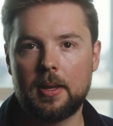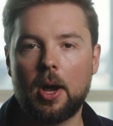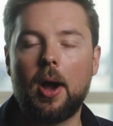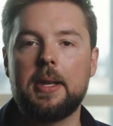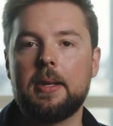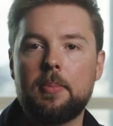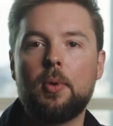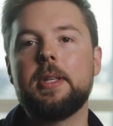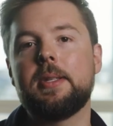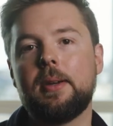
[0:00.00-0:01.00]
guided,
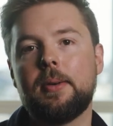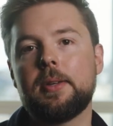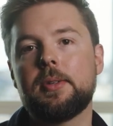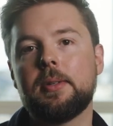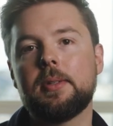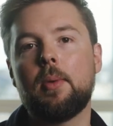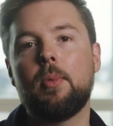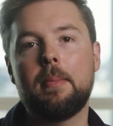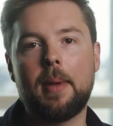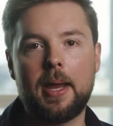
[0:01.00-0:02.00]
pointed questions, and
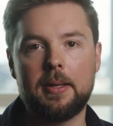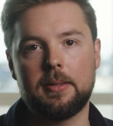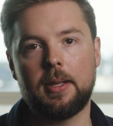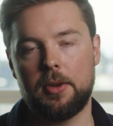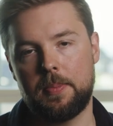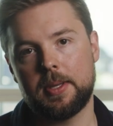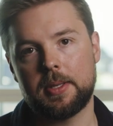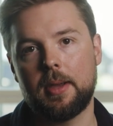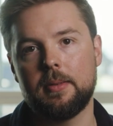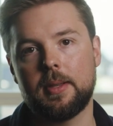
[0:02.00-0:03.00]
we made copious
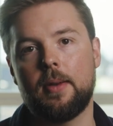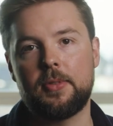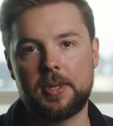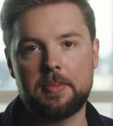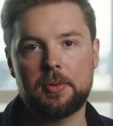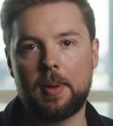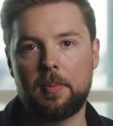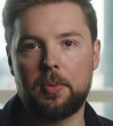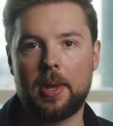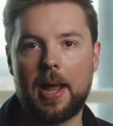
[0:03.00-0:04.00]
notes. I seem to
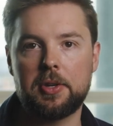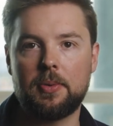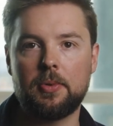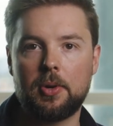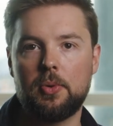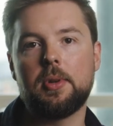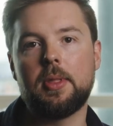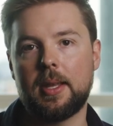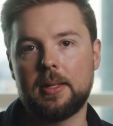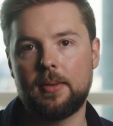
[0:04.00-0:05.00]
remember we actually
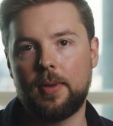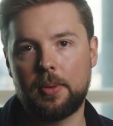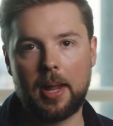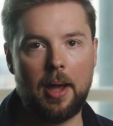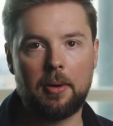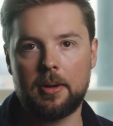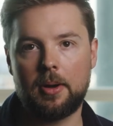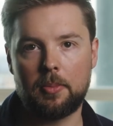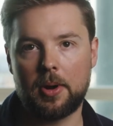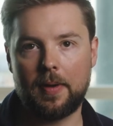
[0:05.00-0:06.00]
recorded the interview on our
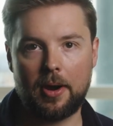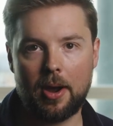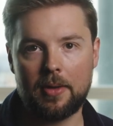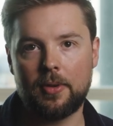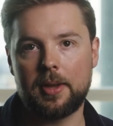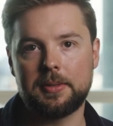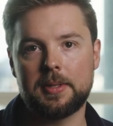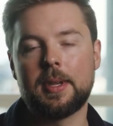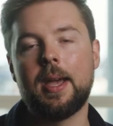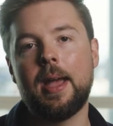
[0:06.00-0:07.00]
on one of our
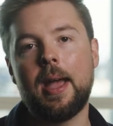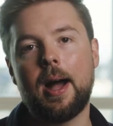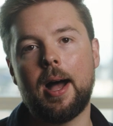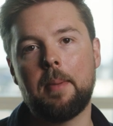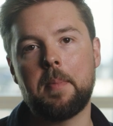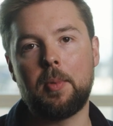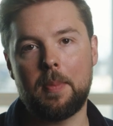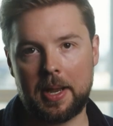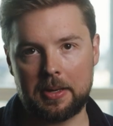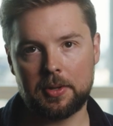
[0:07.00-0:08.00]
iPhones, um, and we
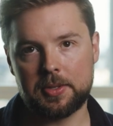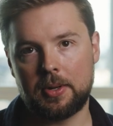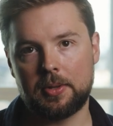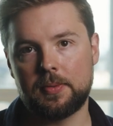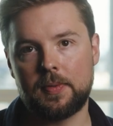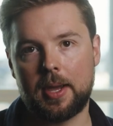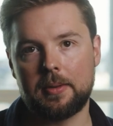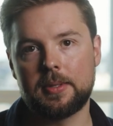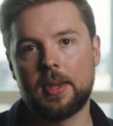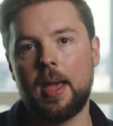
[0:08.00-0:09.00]
made lots and lots of
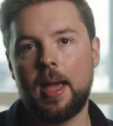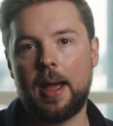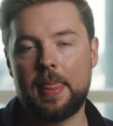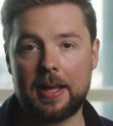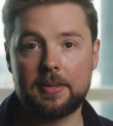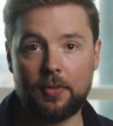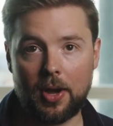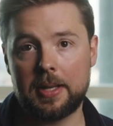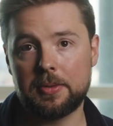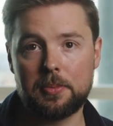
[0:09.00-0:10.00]
notes. And that's
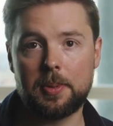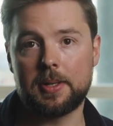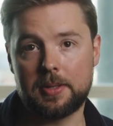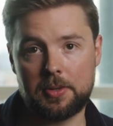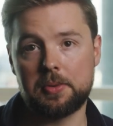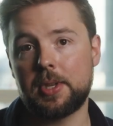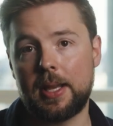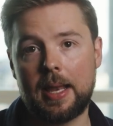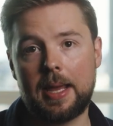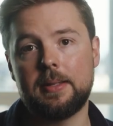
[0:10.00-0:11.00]
vital because as you'll
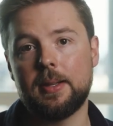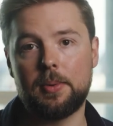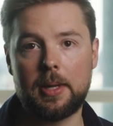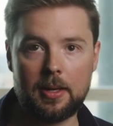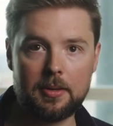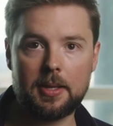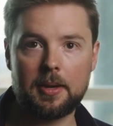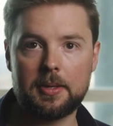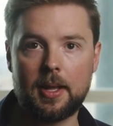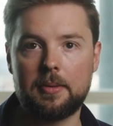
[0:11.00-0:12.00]
see later, we use
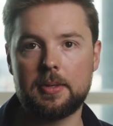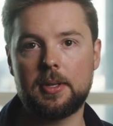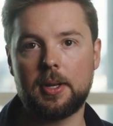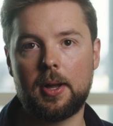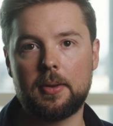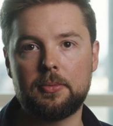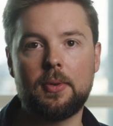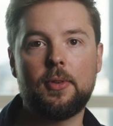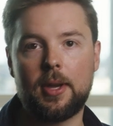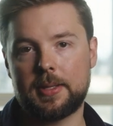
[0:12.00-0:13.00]
those notes to kind of
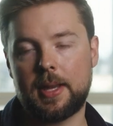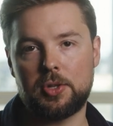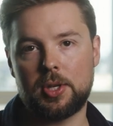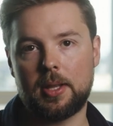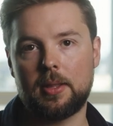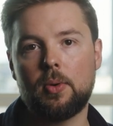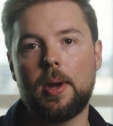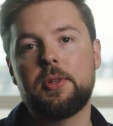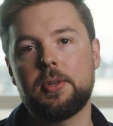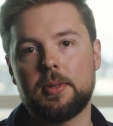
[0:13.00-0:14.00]
reverse engineer the
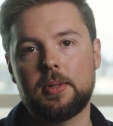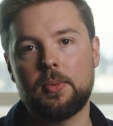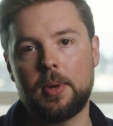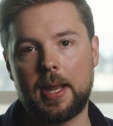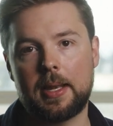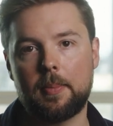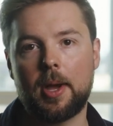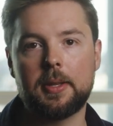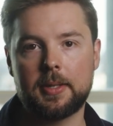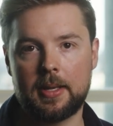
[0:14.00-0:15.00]
questions that we'd end up
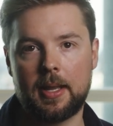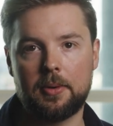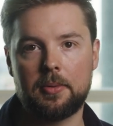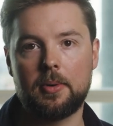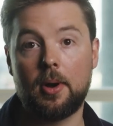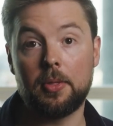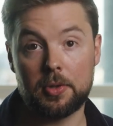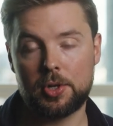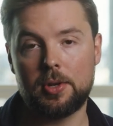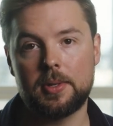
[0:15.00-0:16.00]
asking Neil on
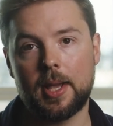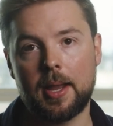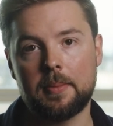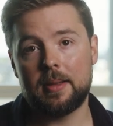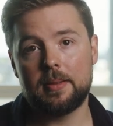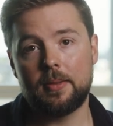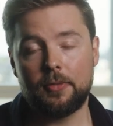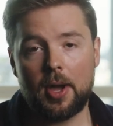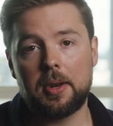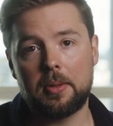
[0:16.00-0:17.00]
the shoot day. The
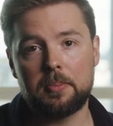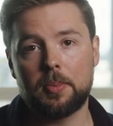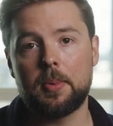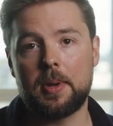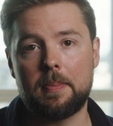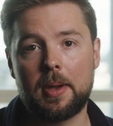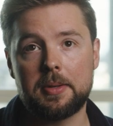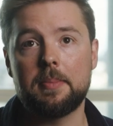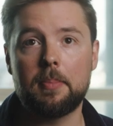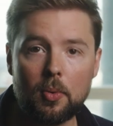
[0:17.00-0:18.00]
final and probably
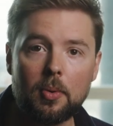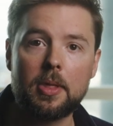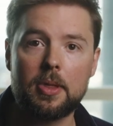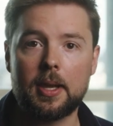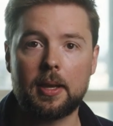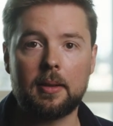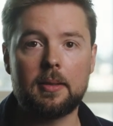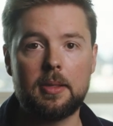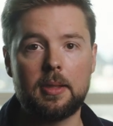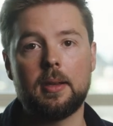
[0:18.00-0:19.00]
most important thing
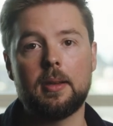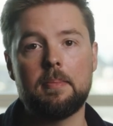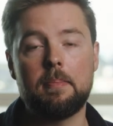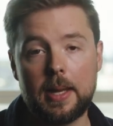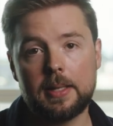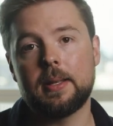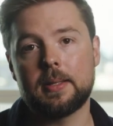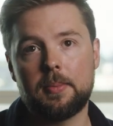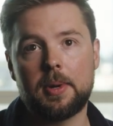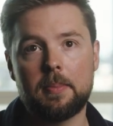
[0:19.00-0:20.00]
that meeting
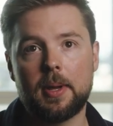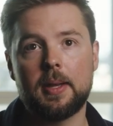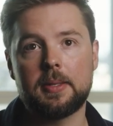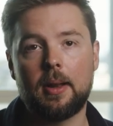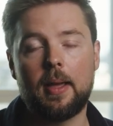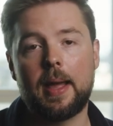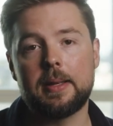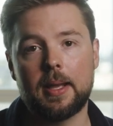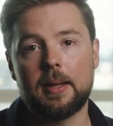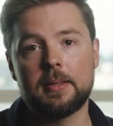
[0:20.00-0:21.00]
someone in person like
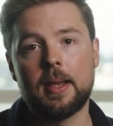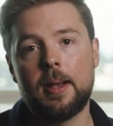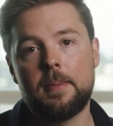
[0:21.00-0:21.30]
that does